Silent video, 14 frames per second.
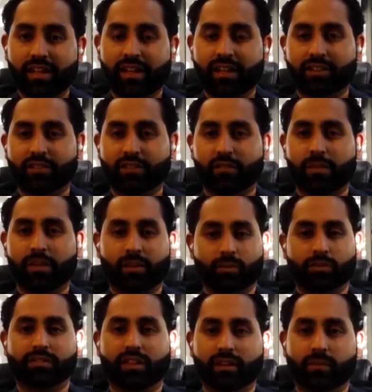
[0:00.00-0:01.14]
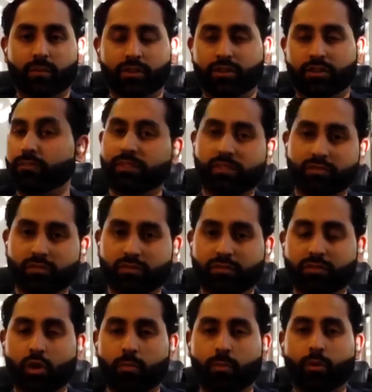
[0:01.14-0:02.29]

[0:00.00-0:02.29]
And so for me, it was like, well, there's no